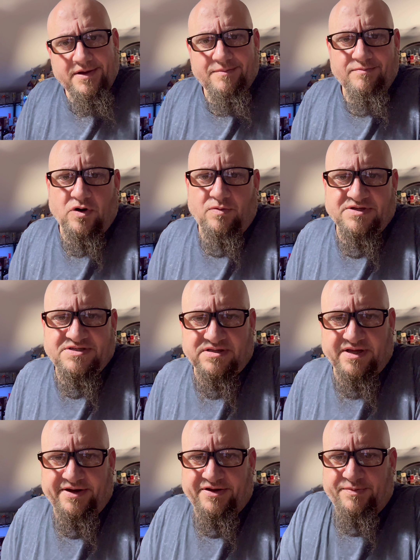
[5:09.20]
moments
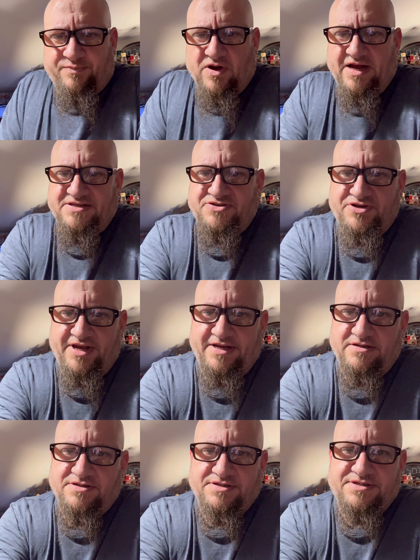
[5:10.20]
later the price
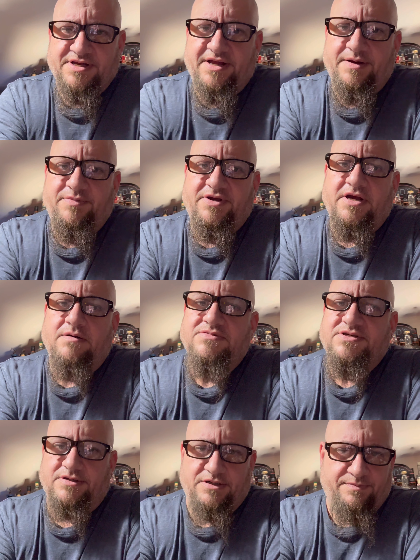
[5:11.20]
changes and it
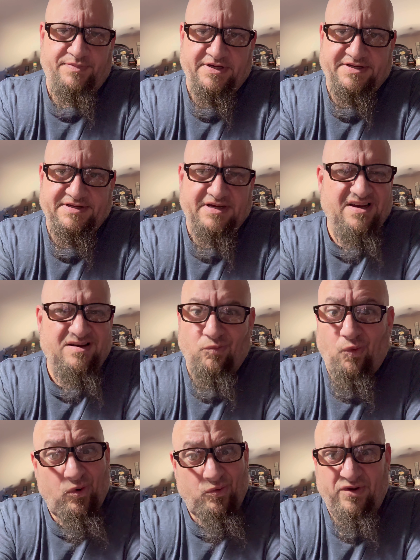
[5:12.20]
becomes a little bit
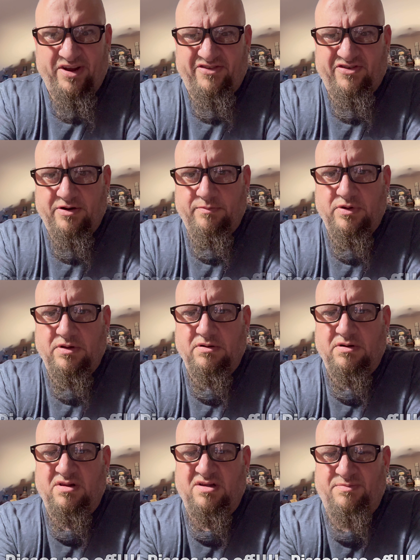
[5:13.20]
more reasonable,
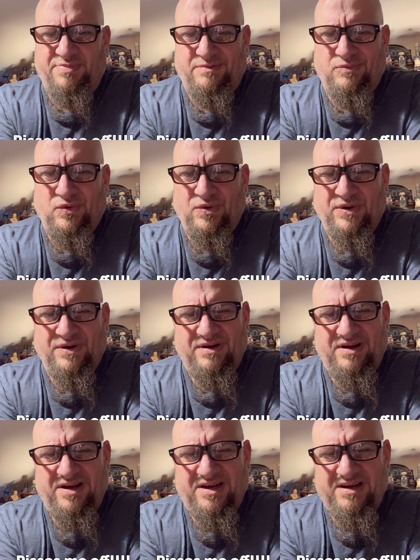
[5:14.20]
or a little bit
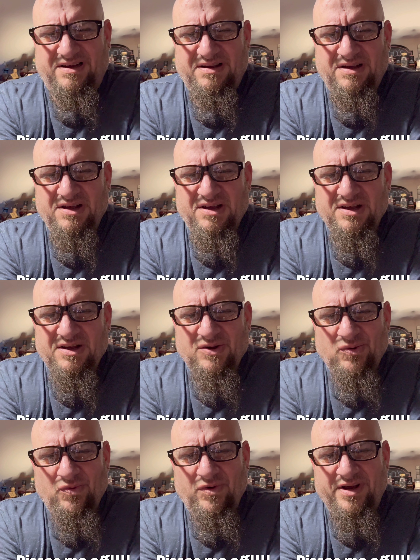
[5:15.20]
more
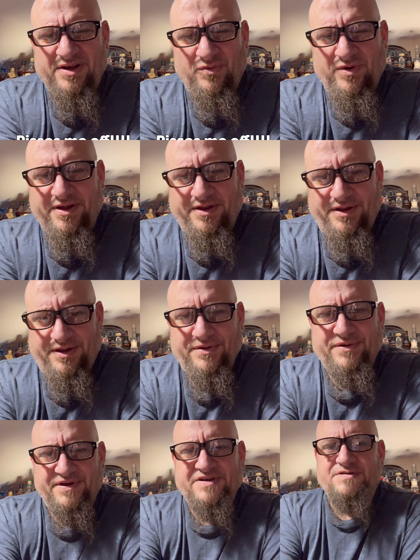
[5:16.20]
what you
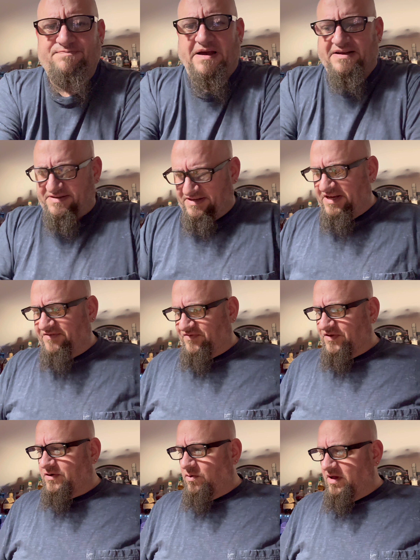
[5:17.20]
would expect to get for
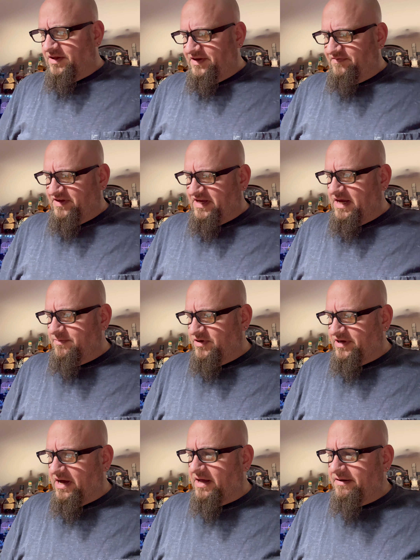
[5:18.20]
the quality of the game you
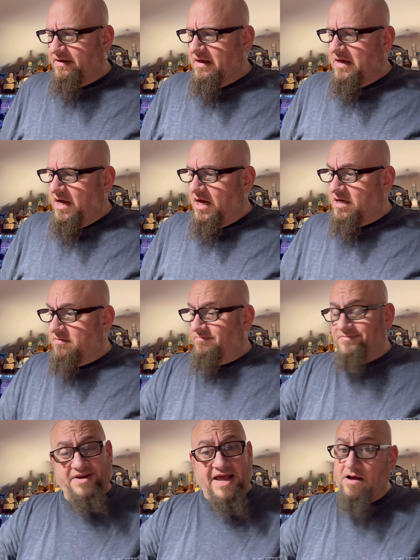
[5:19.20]
got.
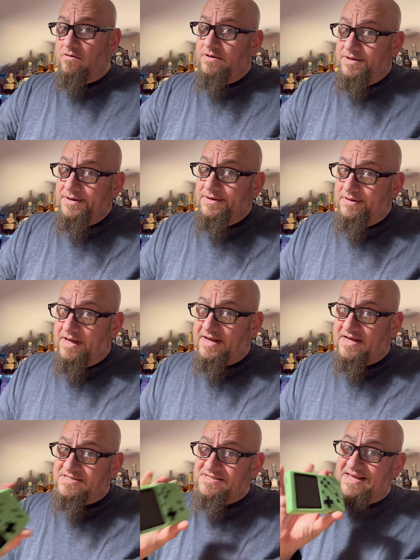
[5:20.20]
Now, like
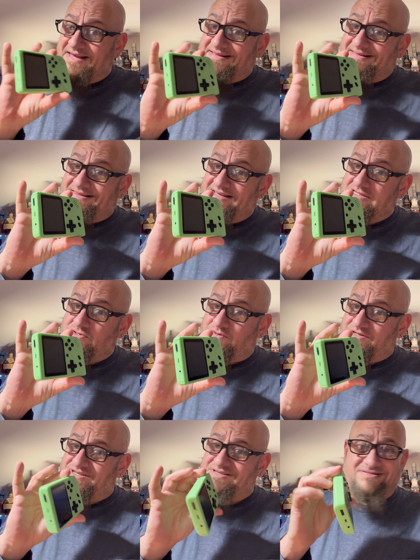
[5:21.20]
I say, this
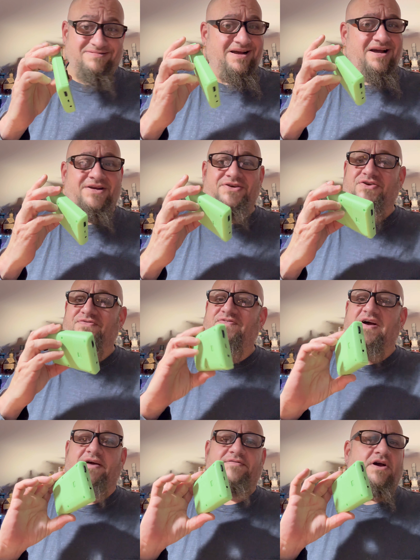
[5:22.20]
was under
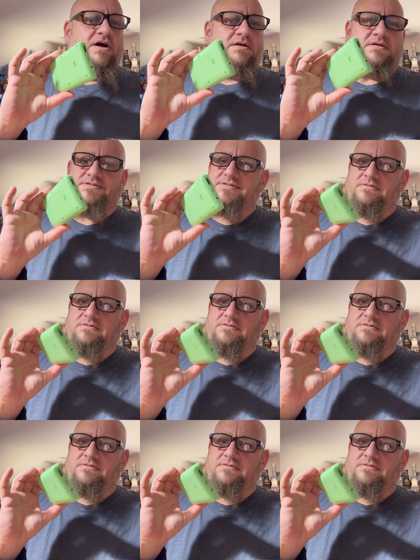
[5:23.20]
$5.